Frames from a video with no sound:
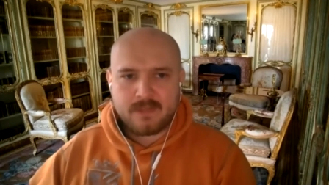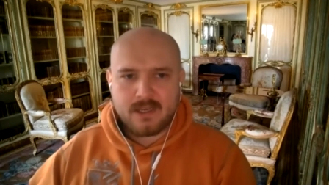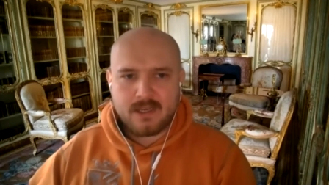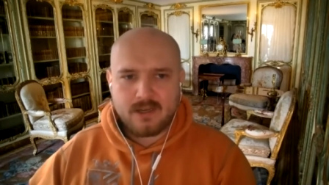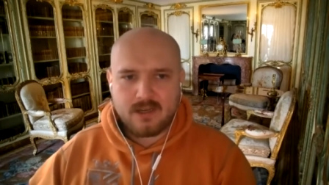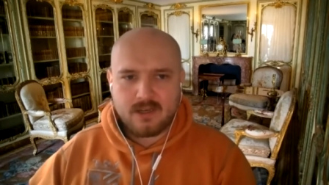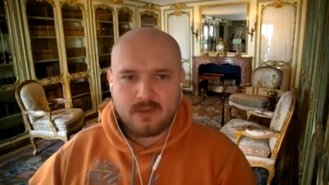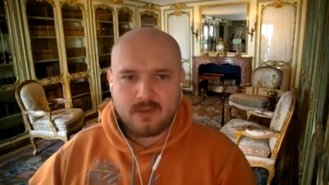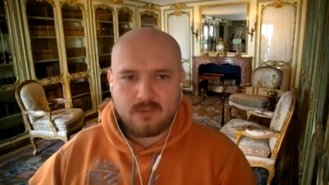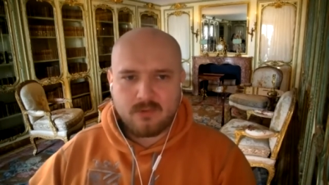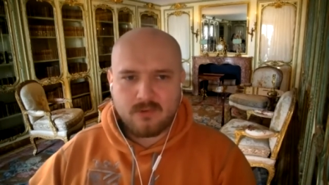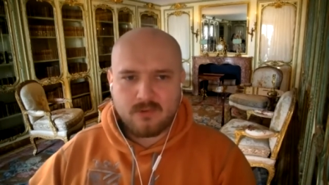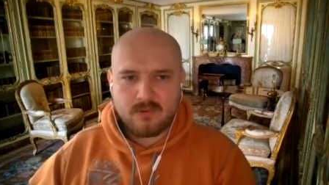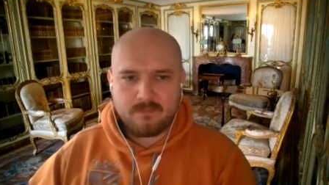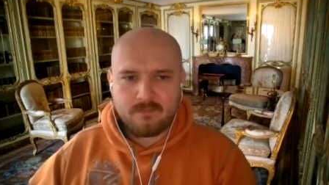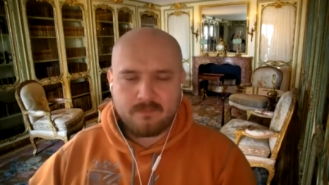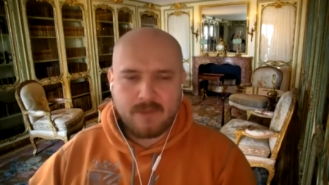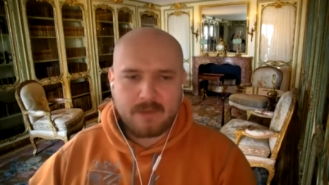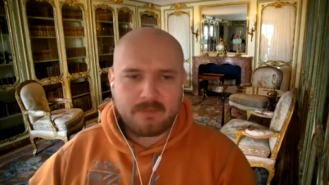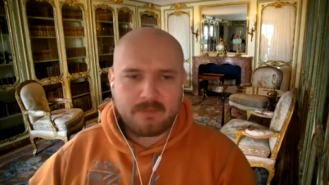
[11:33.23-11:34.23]
Uh,
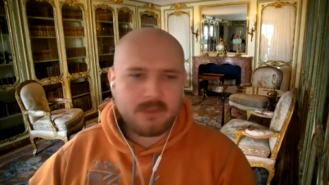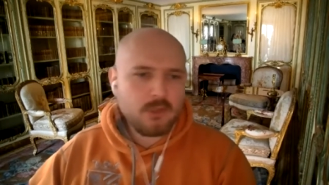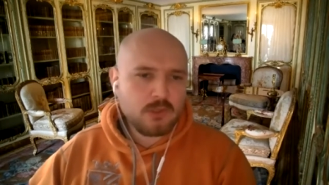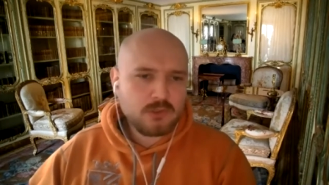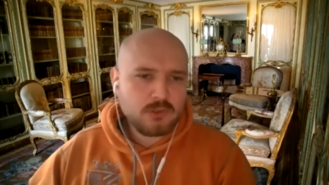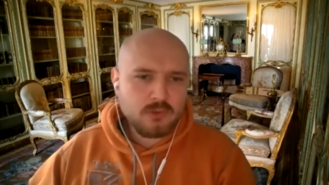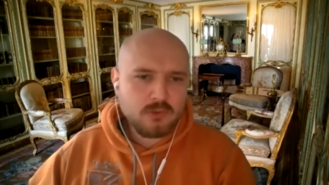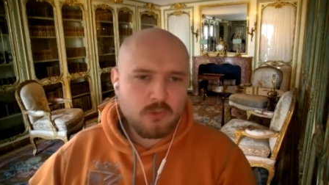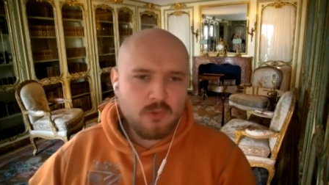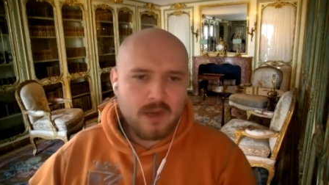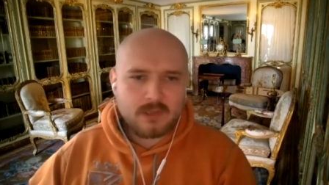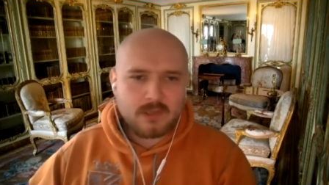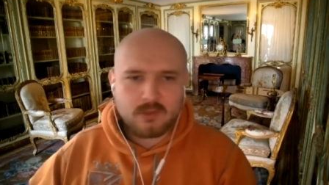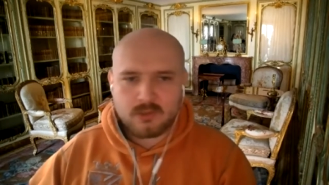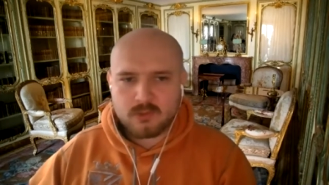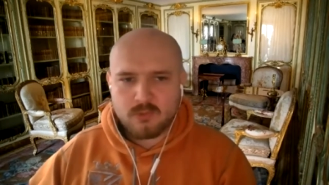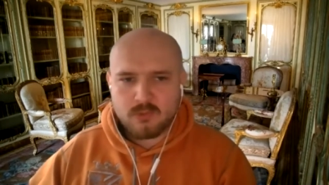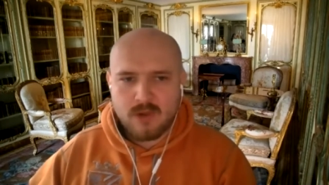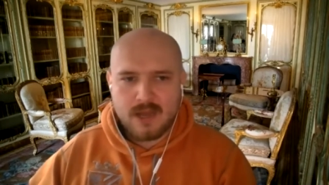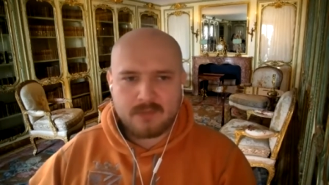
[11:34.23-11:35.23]
maybe not one
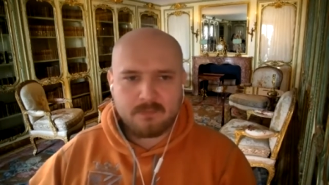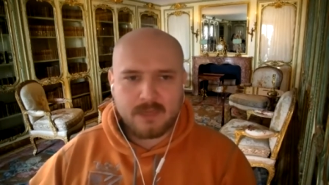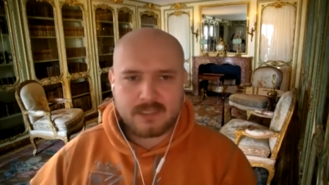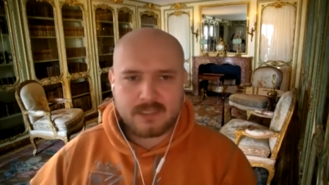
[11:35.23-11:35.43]
on one,